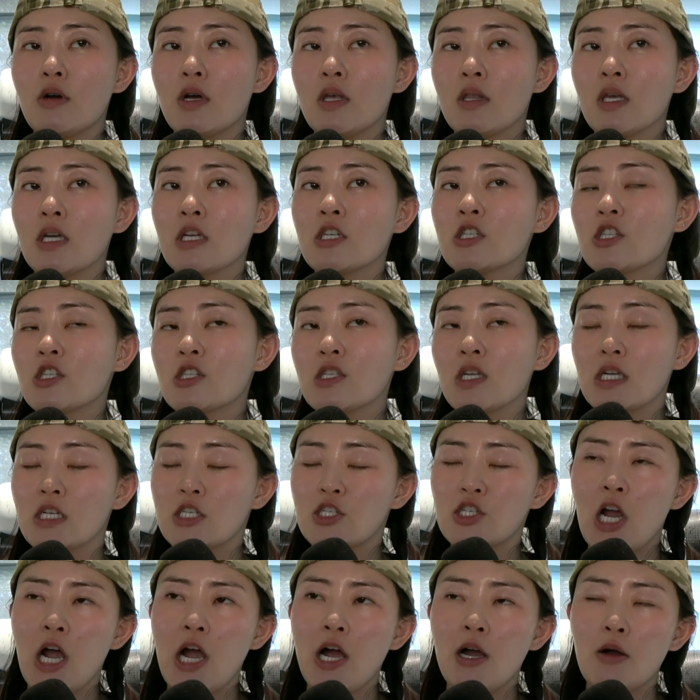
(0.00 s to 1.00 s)
and like just like
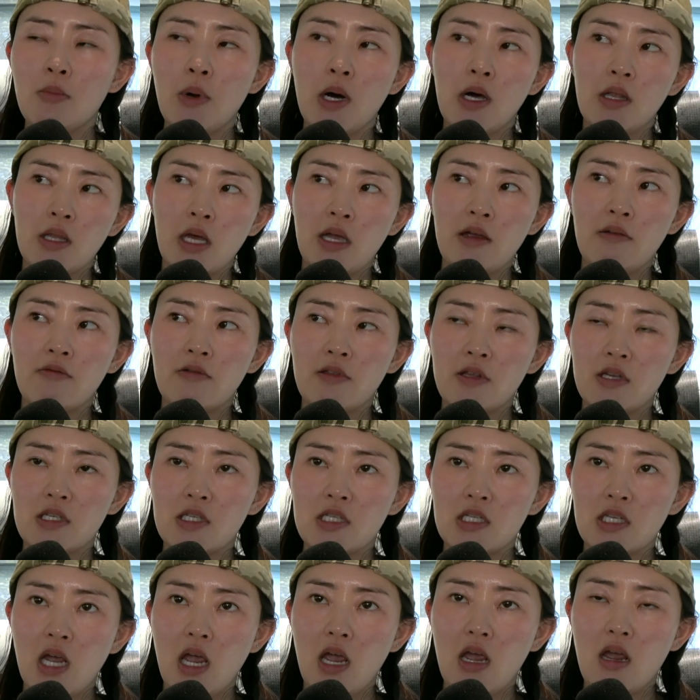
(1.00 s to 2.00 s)
chat about life
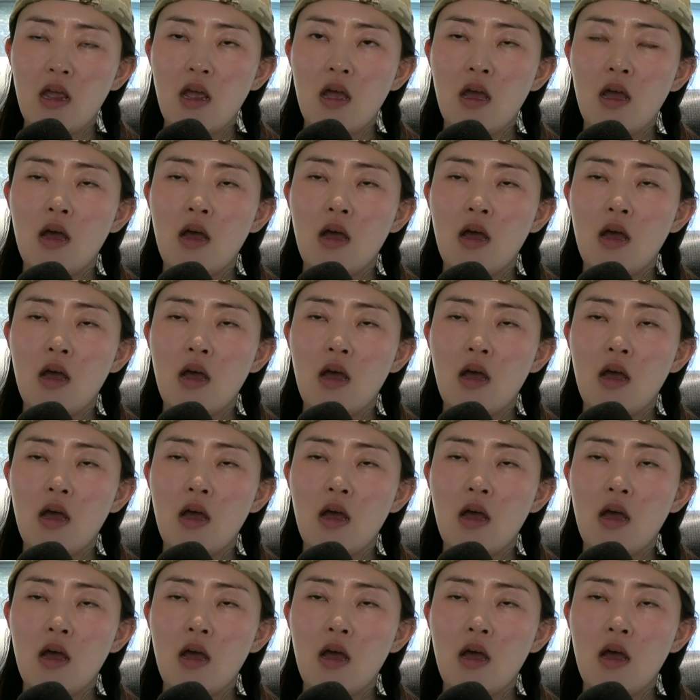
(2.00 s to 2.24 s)
this day.